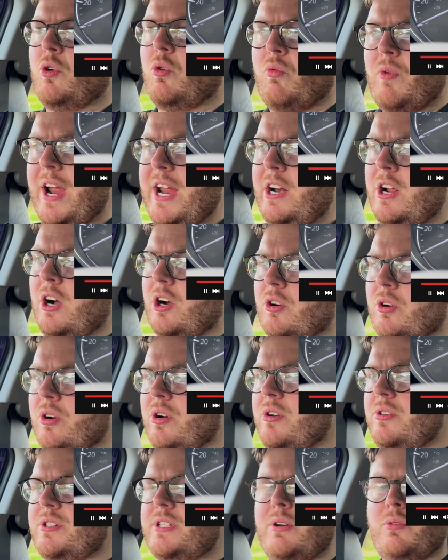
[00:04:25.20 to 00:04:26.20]
or radar
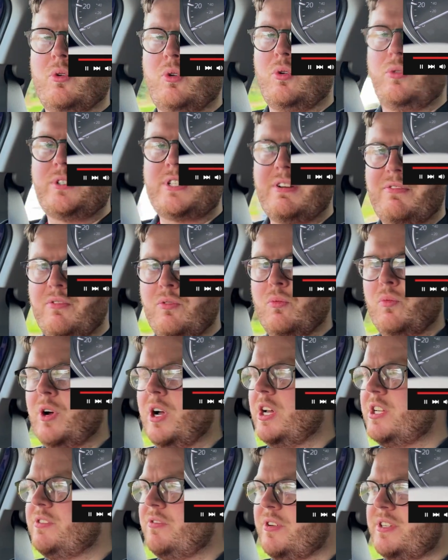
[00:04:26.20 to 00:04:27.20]
cruise, they're all different
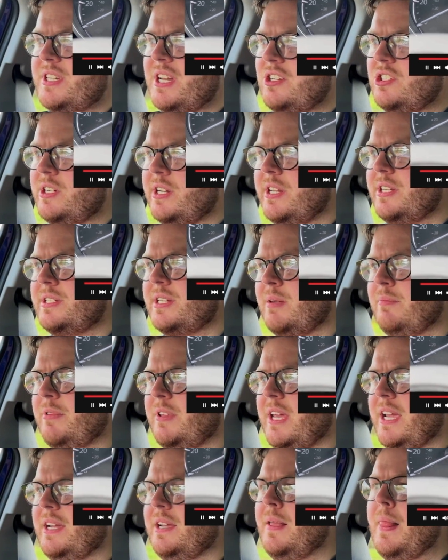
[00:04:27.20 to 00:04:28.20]
words for essentially the same
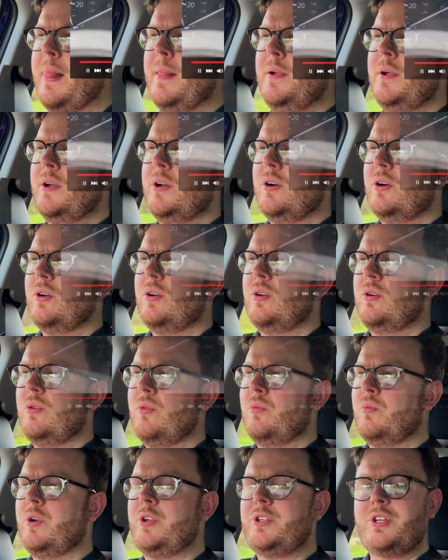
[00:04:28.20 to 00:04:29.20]
thing.
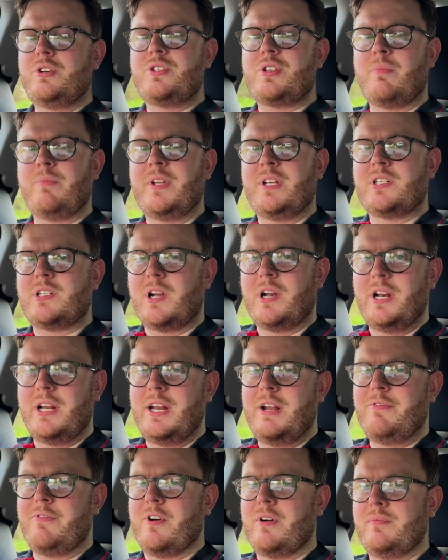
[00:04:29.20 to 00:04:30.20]
We'll do something slightly
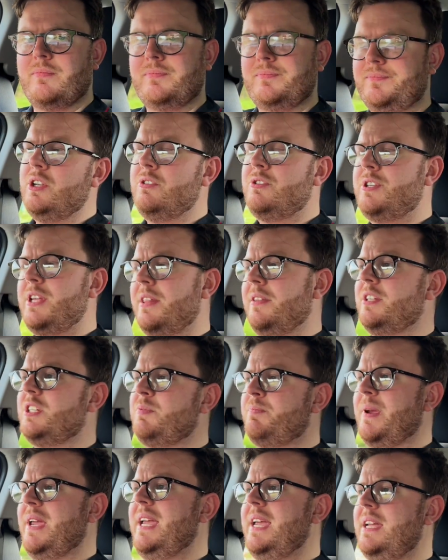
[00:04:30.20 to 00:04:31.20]
different. You set the
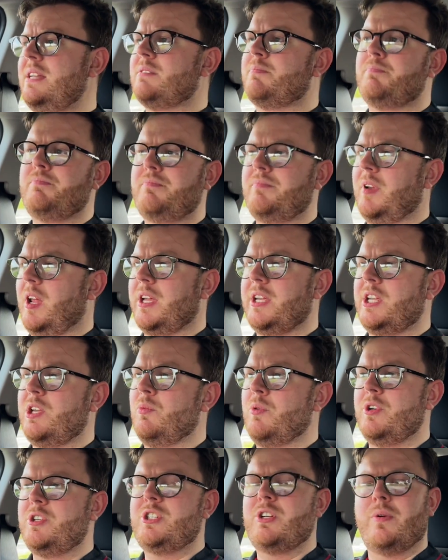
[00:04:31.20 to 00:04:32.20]
speed like
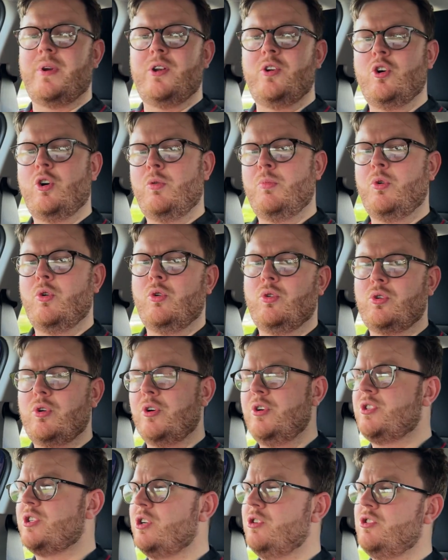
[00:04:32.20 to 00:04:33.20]
you would do in normal
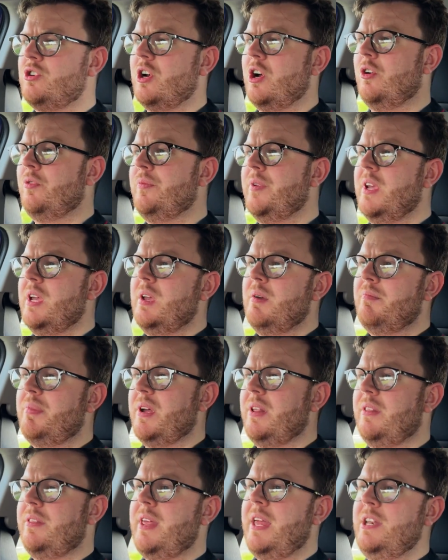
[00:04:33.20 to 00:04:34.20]
cruise control,
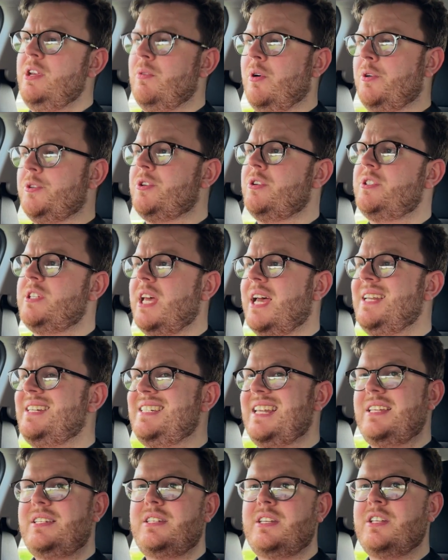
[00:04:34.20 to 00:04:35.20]
but then you also set a
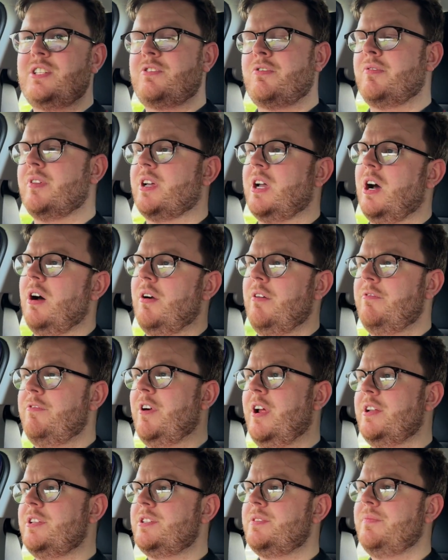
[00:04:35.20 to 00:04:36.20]
distance from the car in
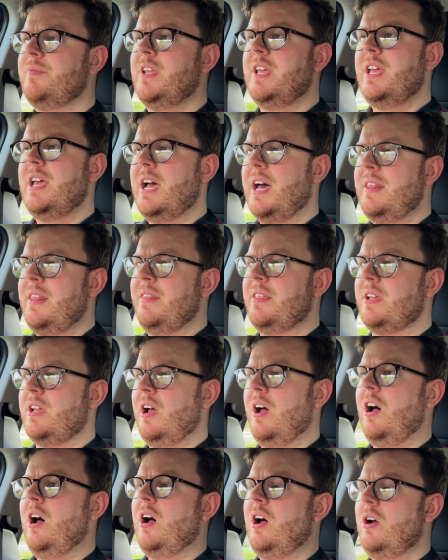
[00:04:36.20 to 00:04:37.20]
front. And then the
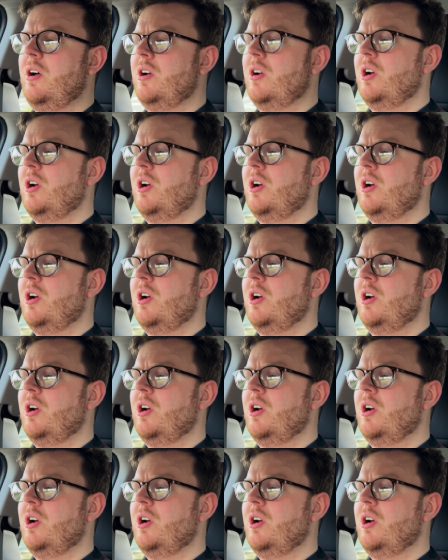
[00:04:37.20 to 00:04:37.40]
car